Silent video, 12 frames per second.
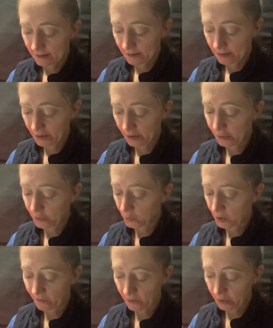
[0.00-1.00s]
you can use
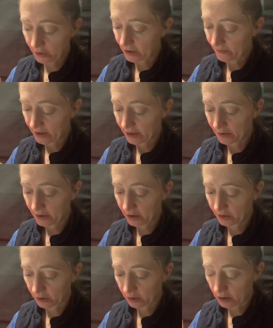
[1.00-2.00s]
whatever you have handy in
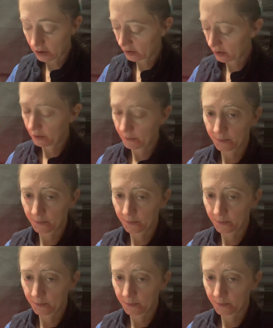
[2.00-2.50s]
the garden.